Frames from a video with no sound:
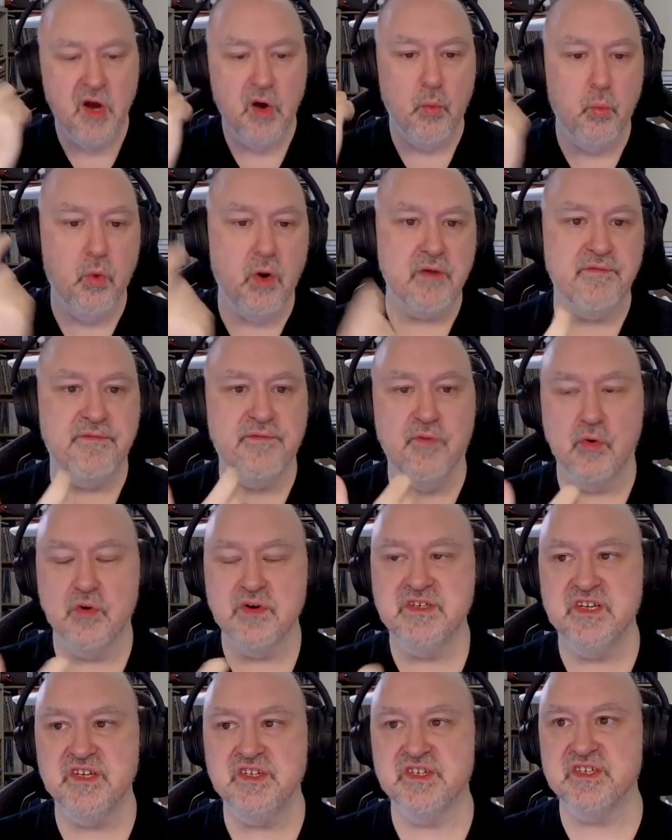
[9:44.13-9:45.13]
What four
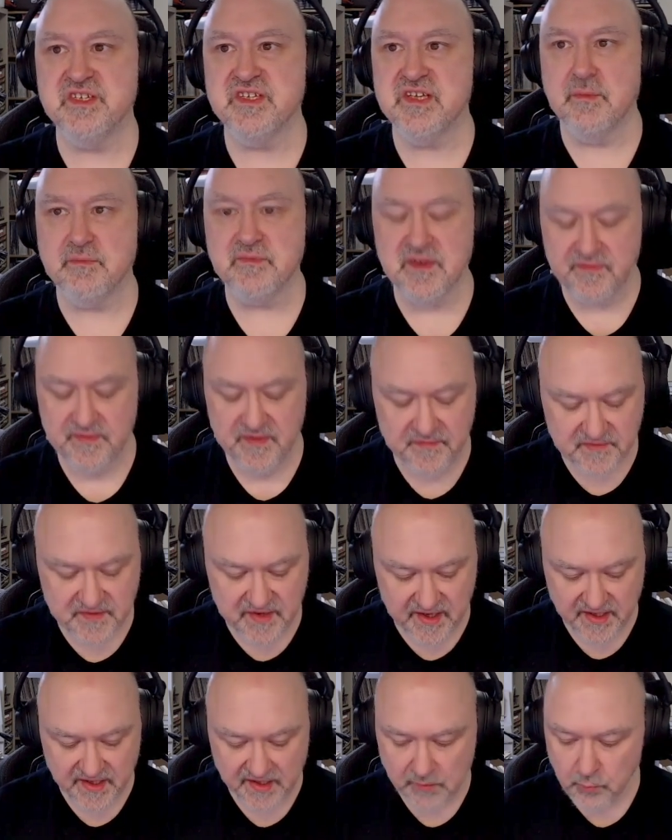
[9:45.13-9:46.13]
digits sum to
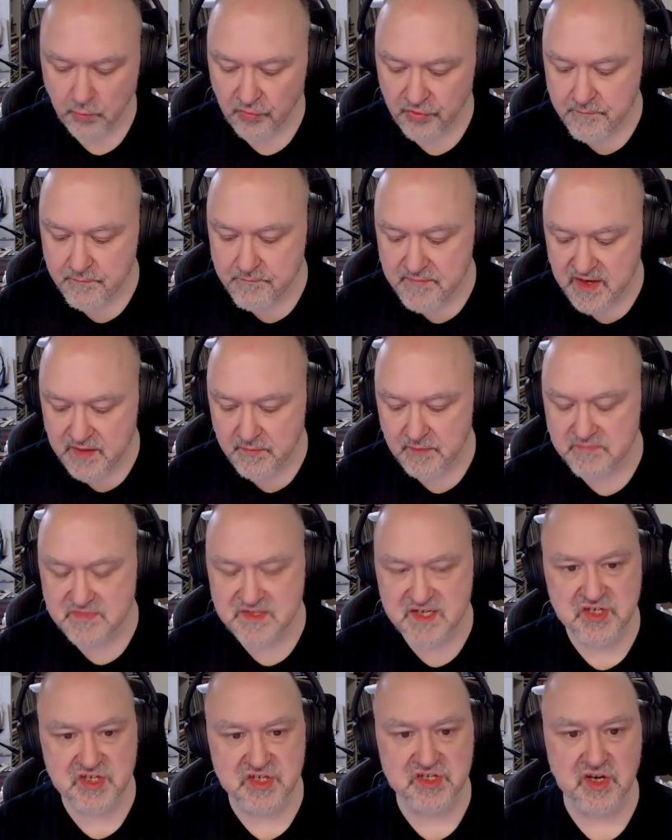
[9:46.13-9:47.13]
15? Well, the minimum
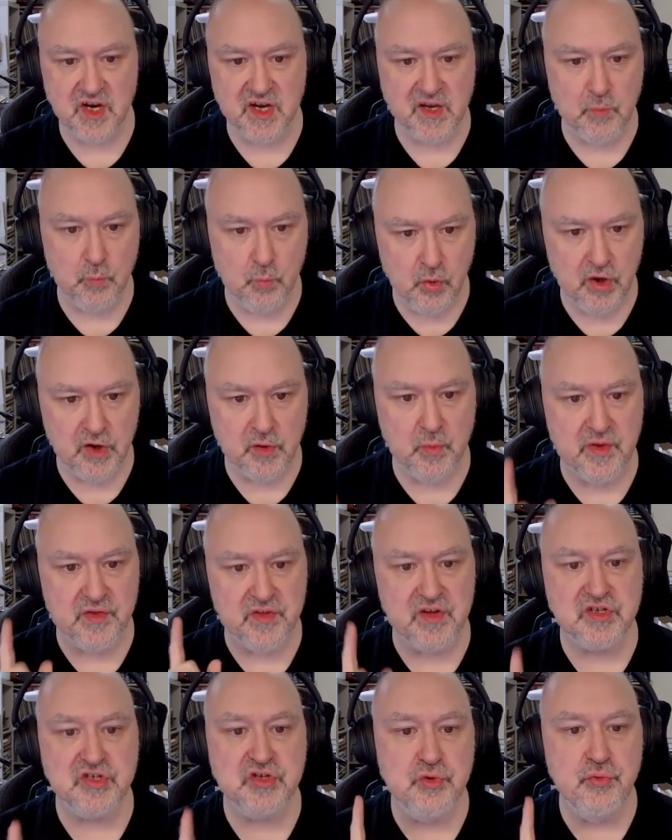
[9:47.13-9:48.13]
digits I can work
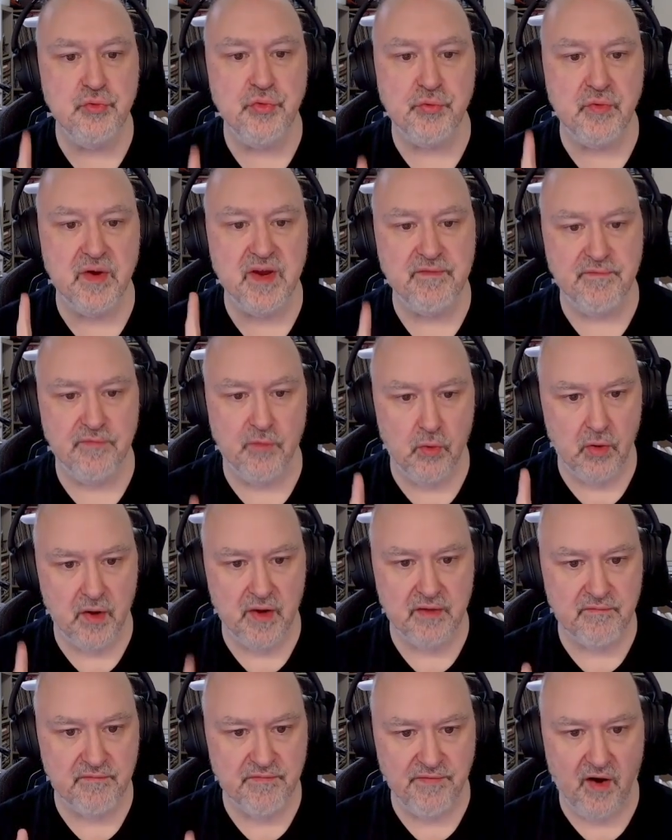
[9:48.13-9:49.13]
with are 2, 3, 4,
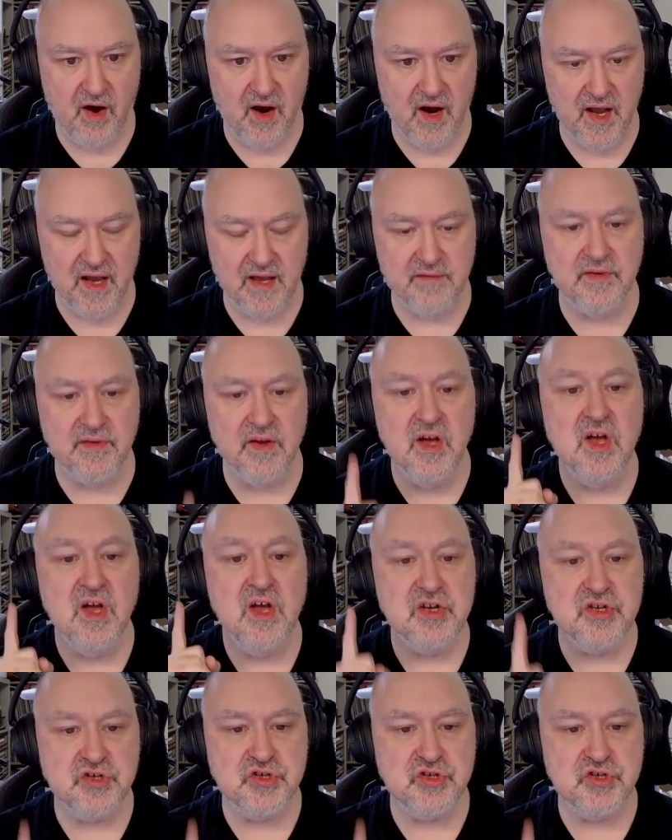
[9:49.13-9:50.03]
and 5.